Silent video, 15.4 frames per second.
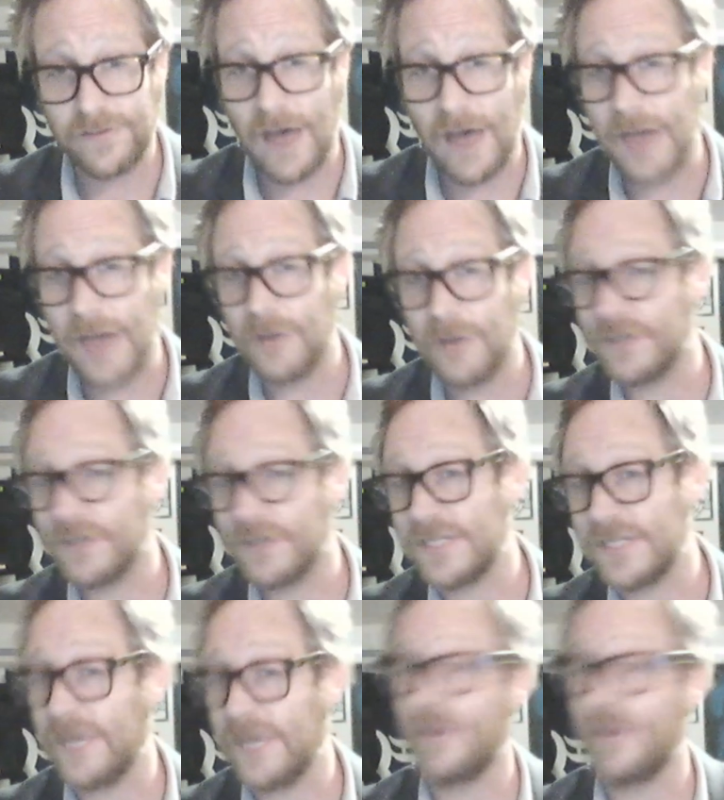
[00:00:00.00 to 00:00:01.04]
slide, you can
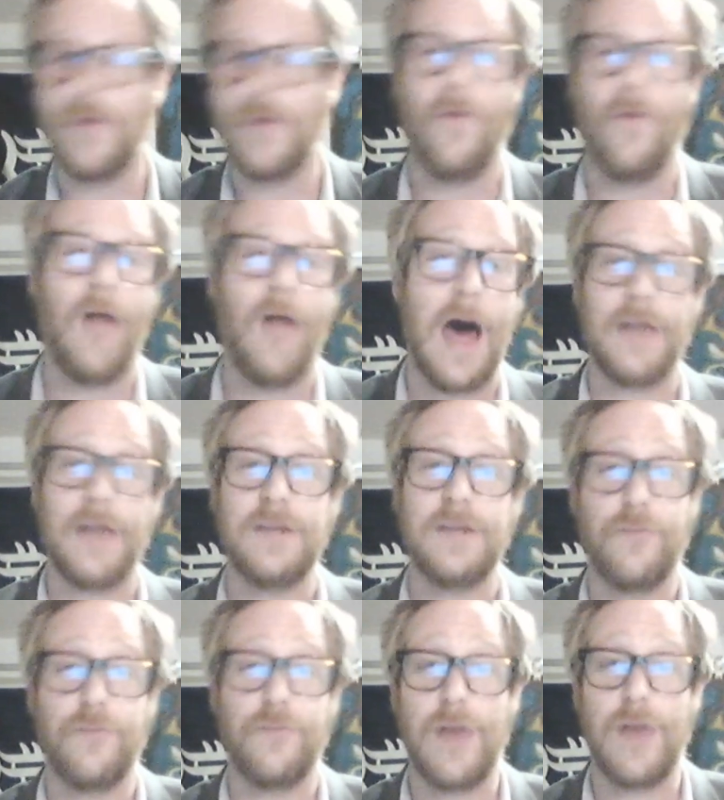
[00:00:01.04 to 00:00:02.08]
see there's a lot of
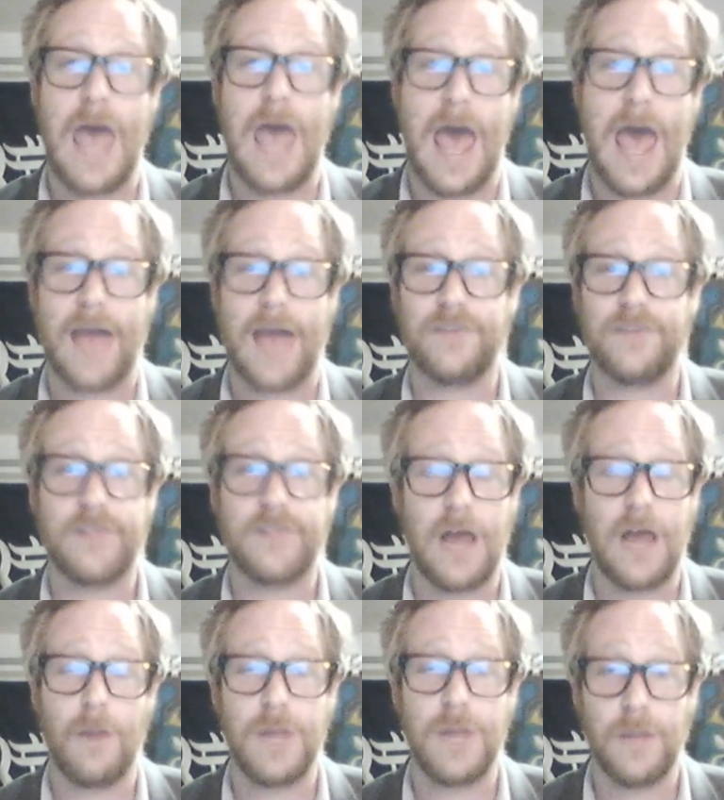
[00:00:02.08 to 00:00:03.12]
different acts
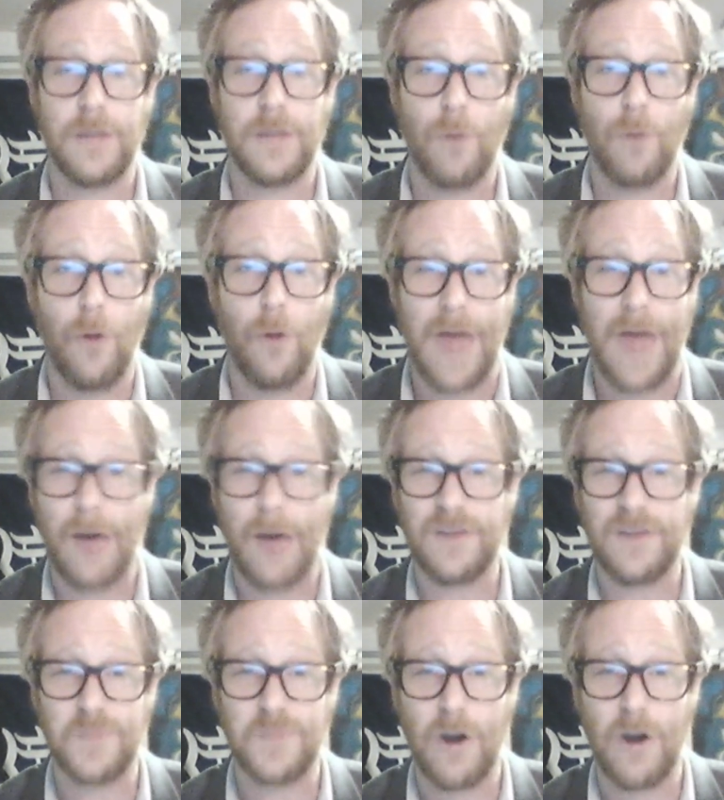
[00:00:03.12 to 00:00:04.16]
that are being rolled out
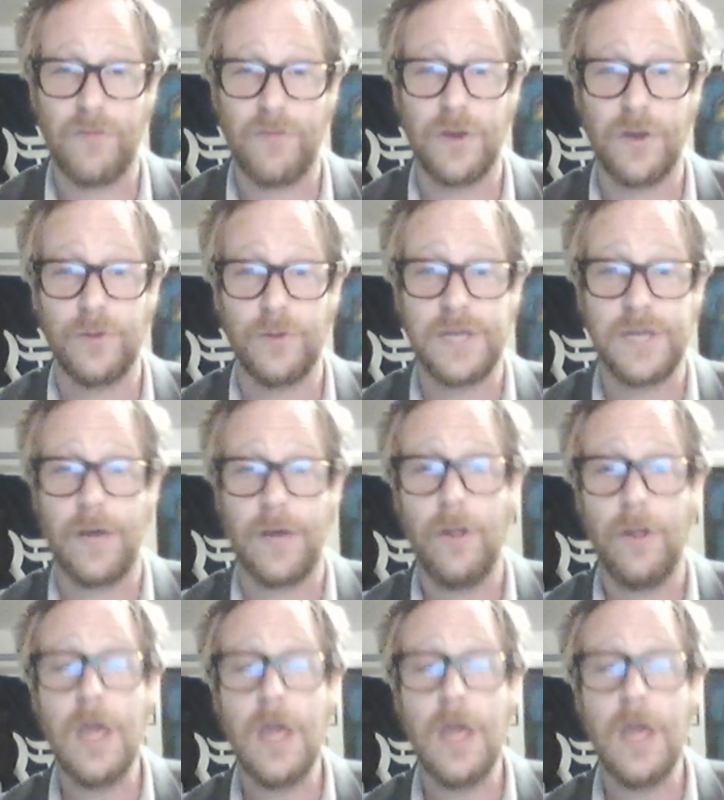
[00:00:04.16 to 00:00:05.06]
as part of the New Deal.